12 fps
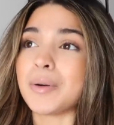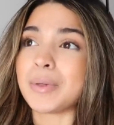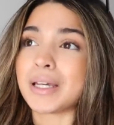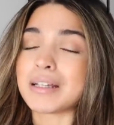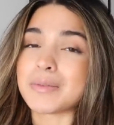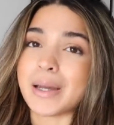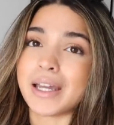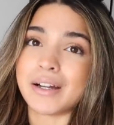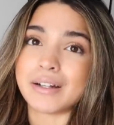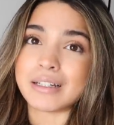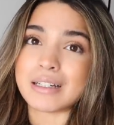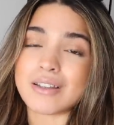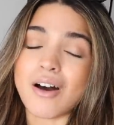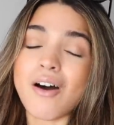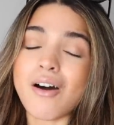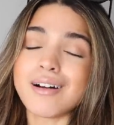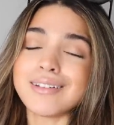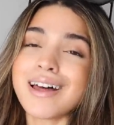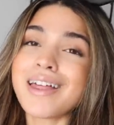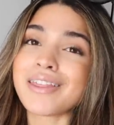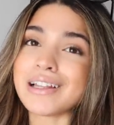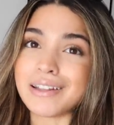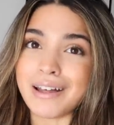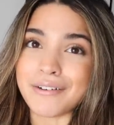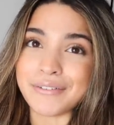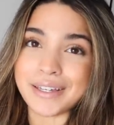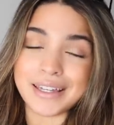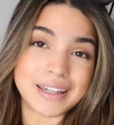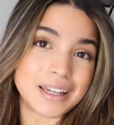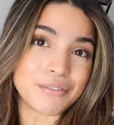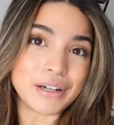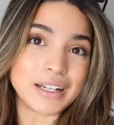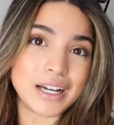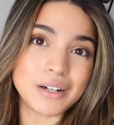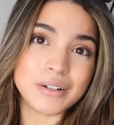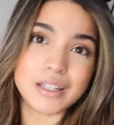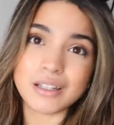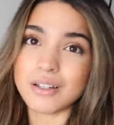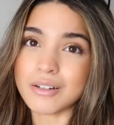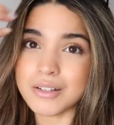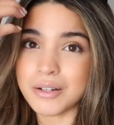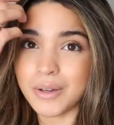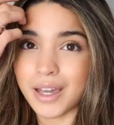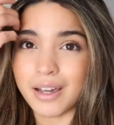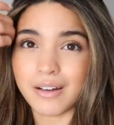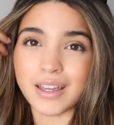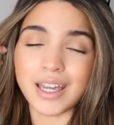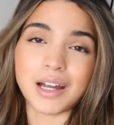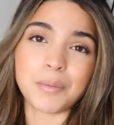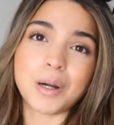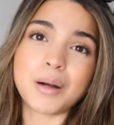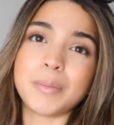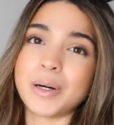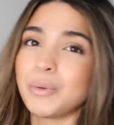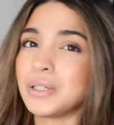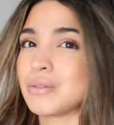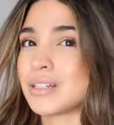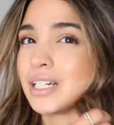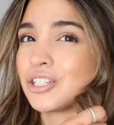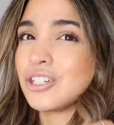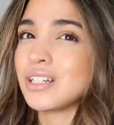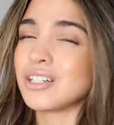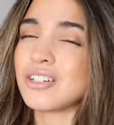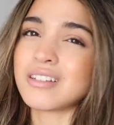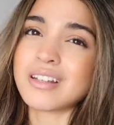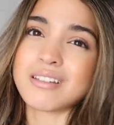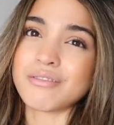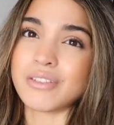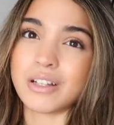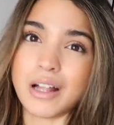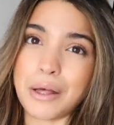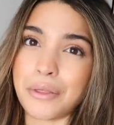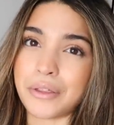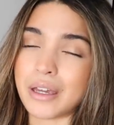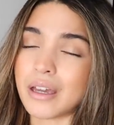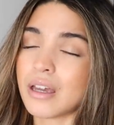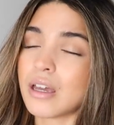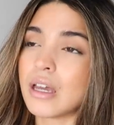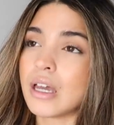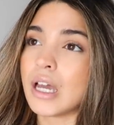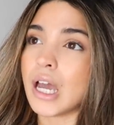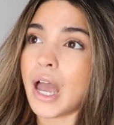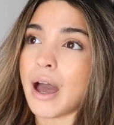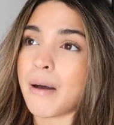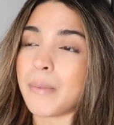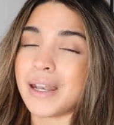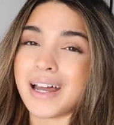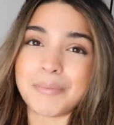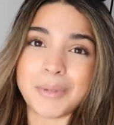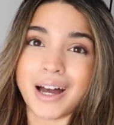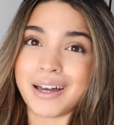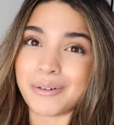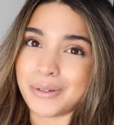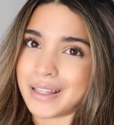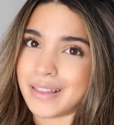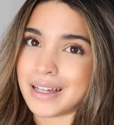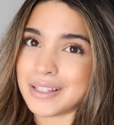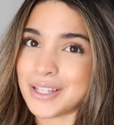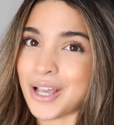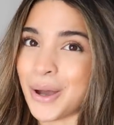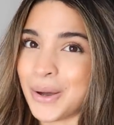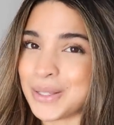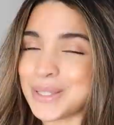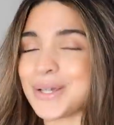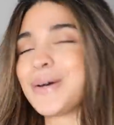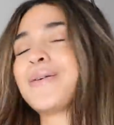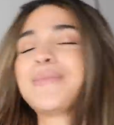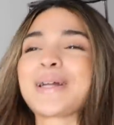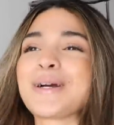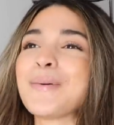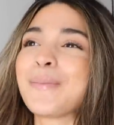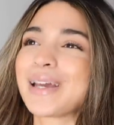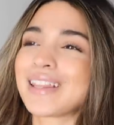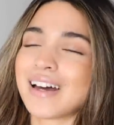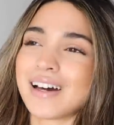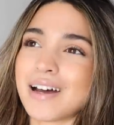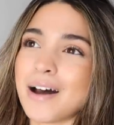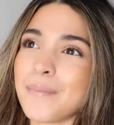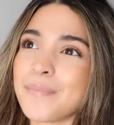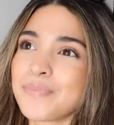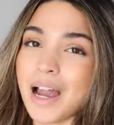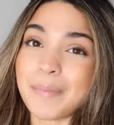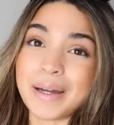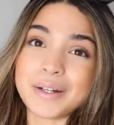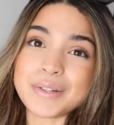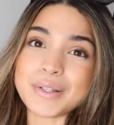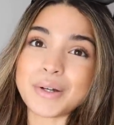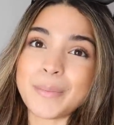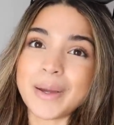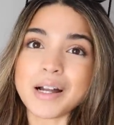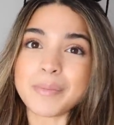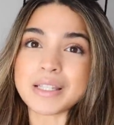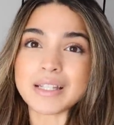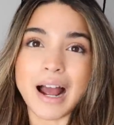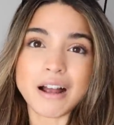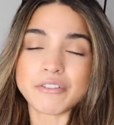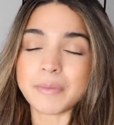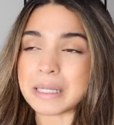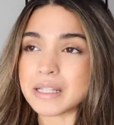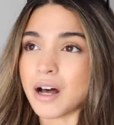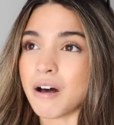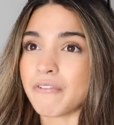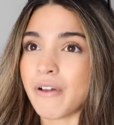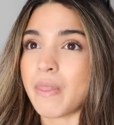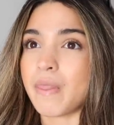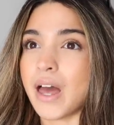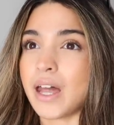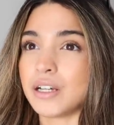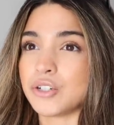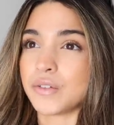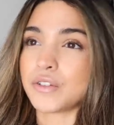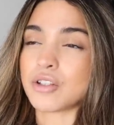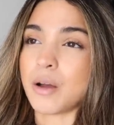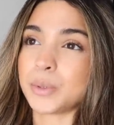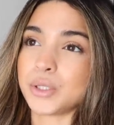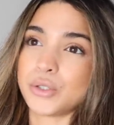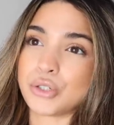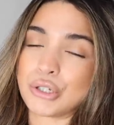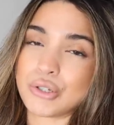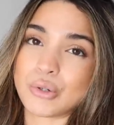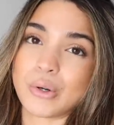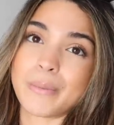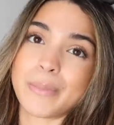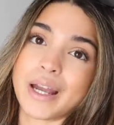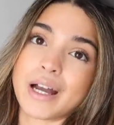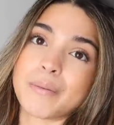Because my hair needs all the love it can get right now. It looks okay on camera, but when you touch it, it just doesn't feel healthy. And I don't like that. So I'm gonna go pick that up. I might also go pick up a snack for myself, and then I do have to stop at the grocery store and pick